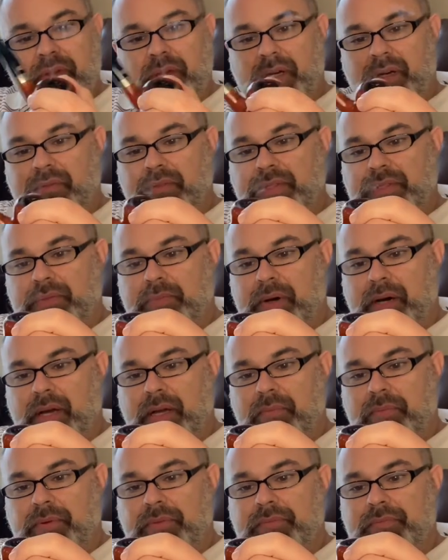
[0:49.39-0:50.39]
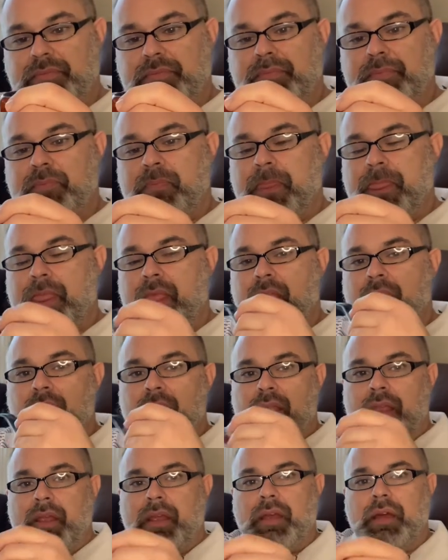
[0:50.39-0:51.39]
love this pipe.
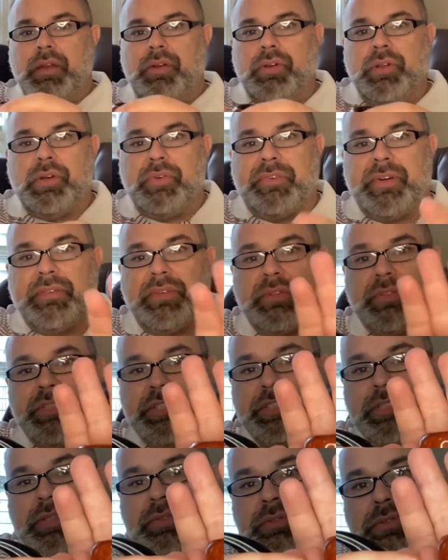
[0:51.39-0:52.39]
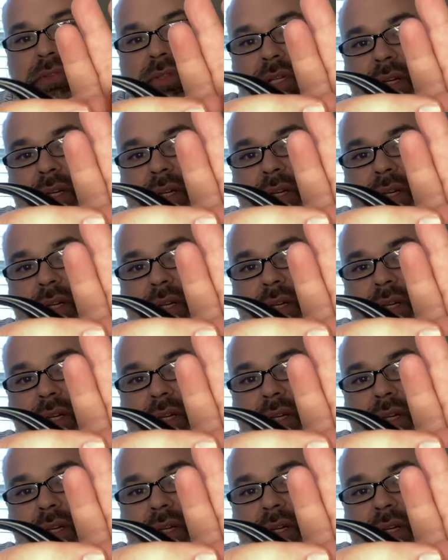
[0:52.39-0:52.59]
I don't know if I've ever shown you